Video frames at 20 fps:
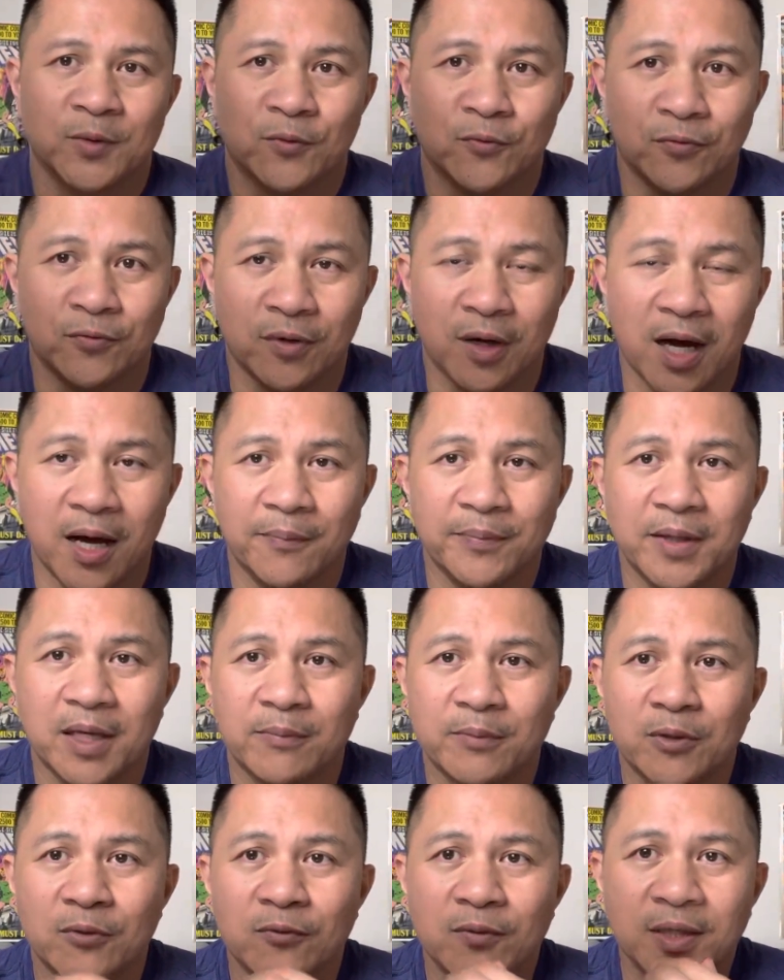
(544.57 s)
ROM
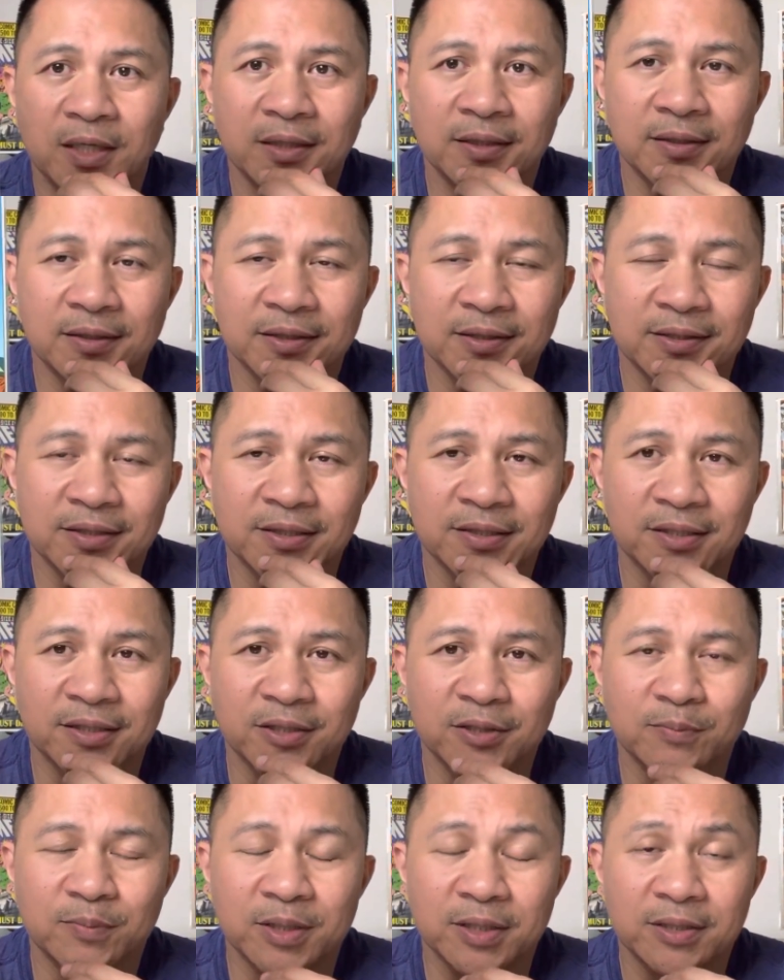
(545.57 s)
#1. This is a
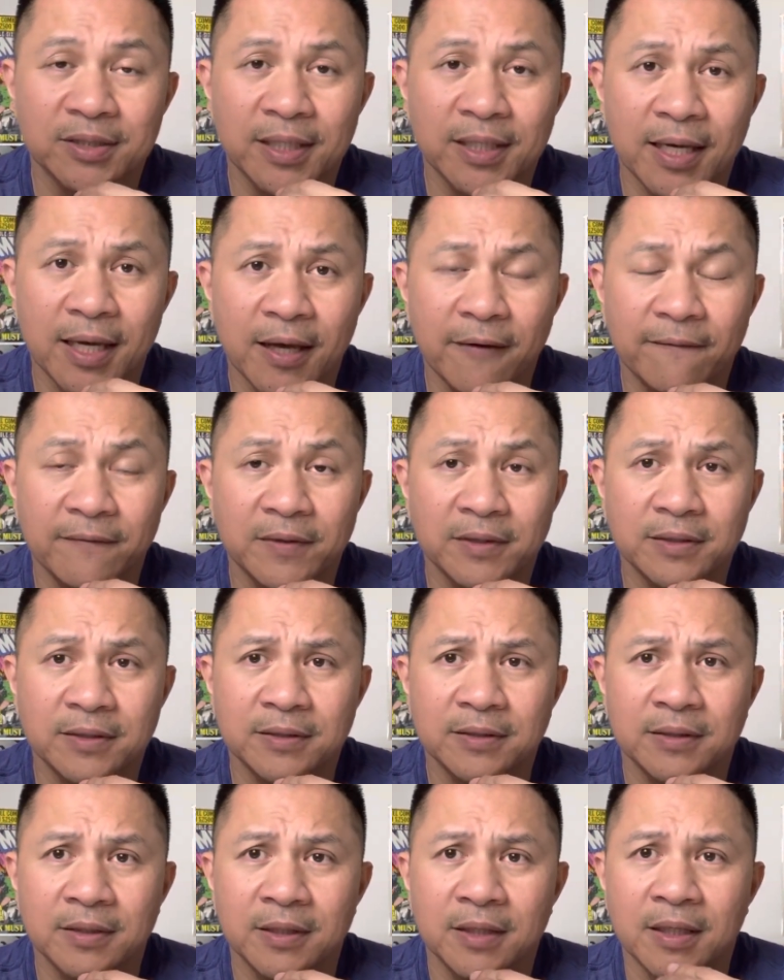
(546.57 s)
good book to have.
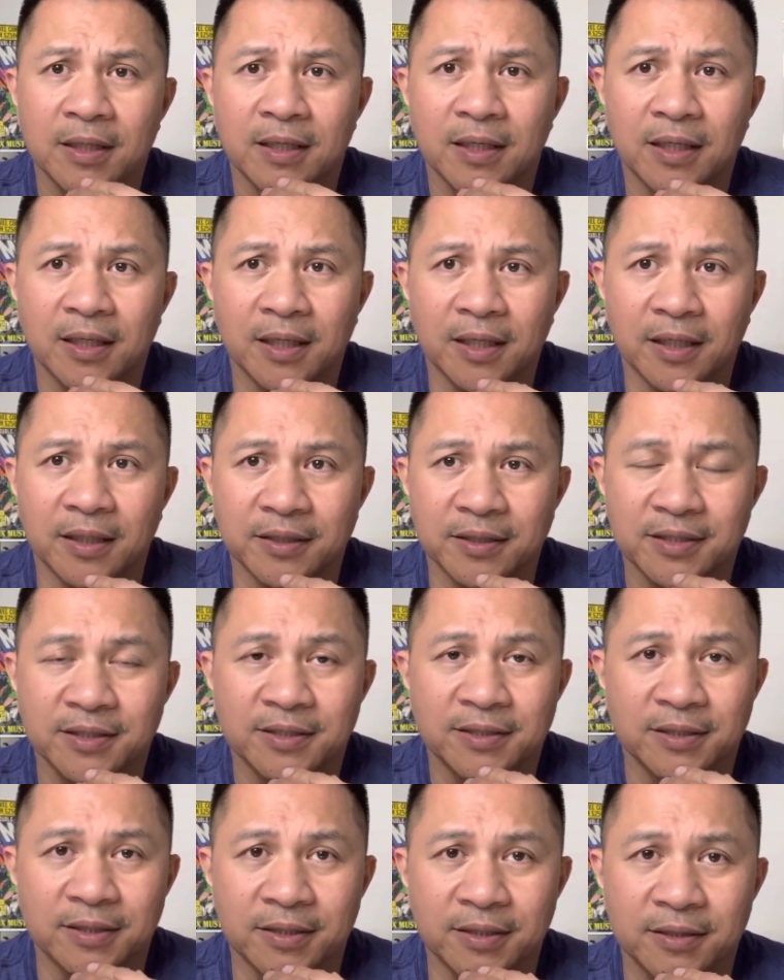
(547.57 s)
This
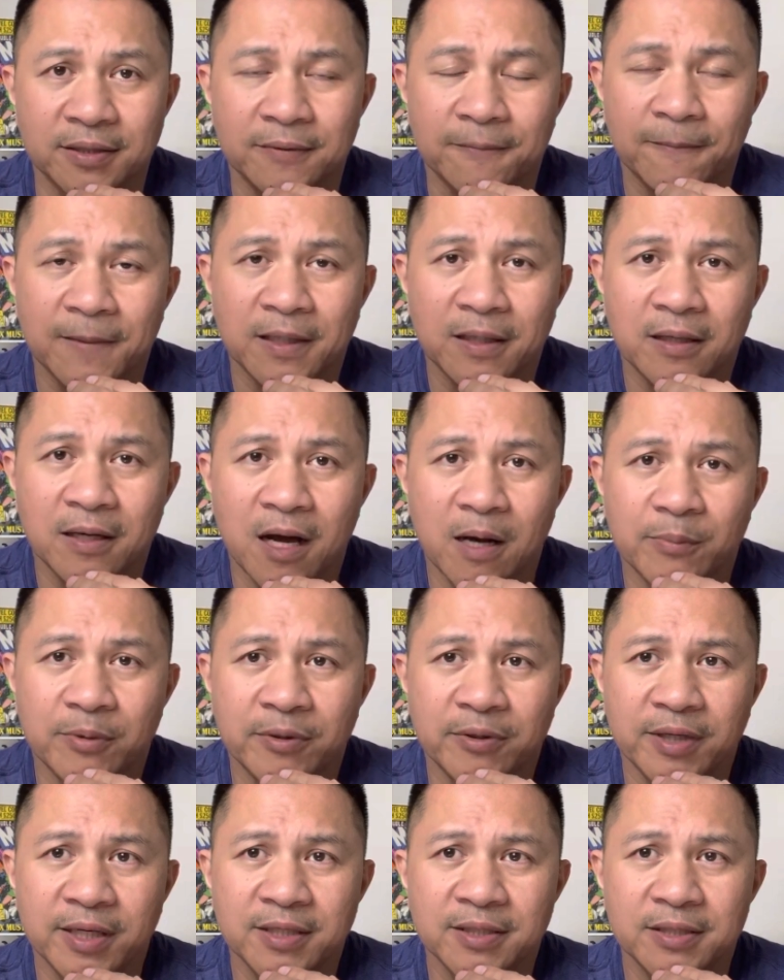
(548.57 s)
is a Copper
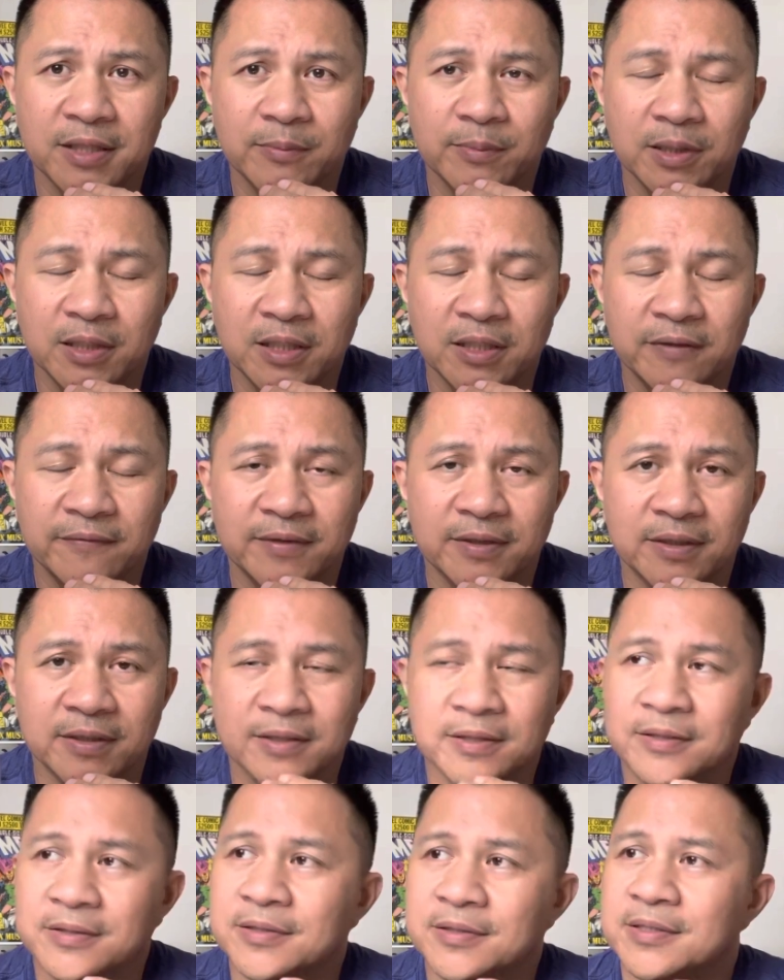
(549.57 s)
Age, I believe.
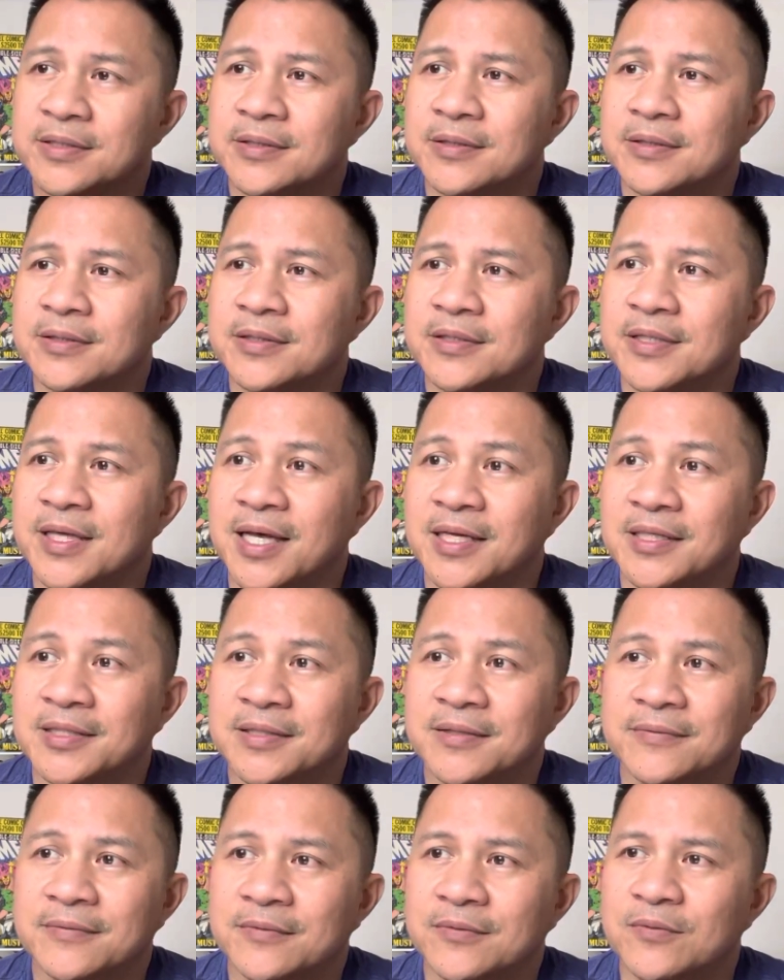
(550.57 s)
Yes.
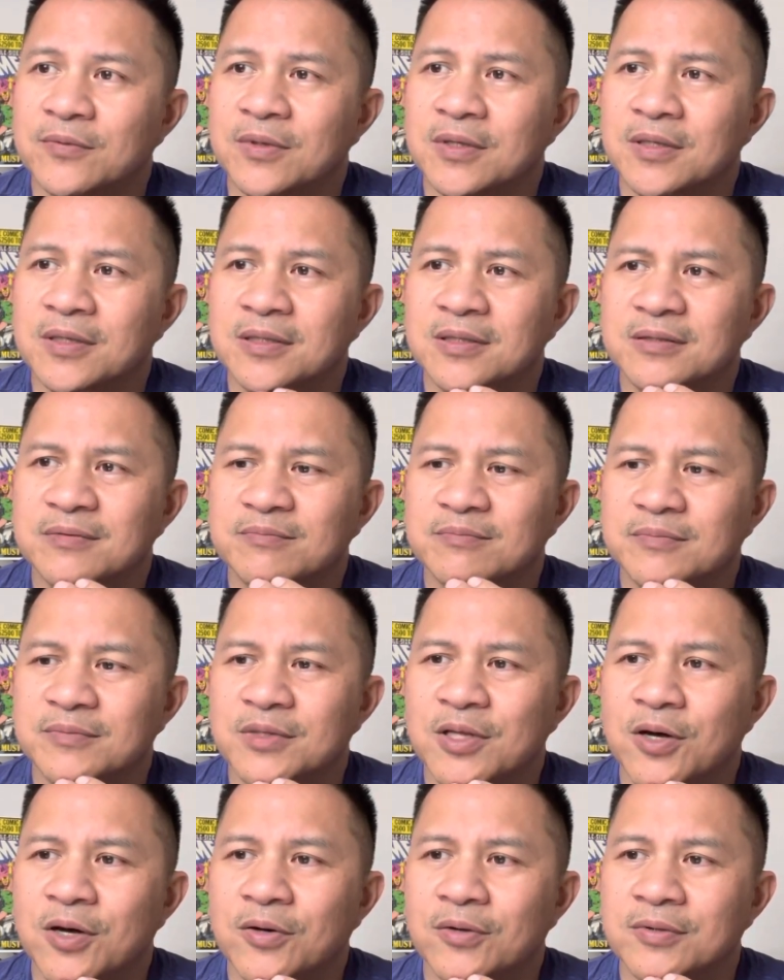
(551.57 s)
Well,
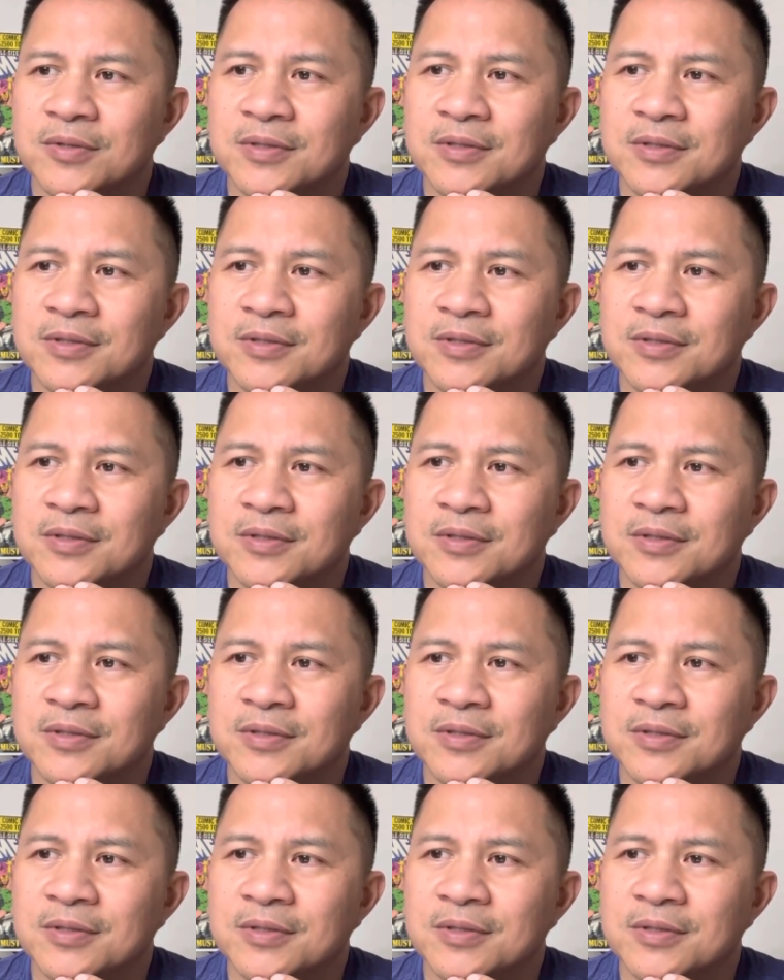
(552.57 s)
no.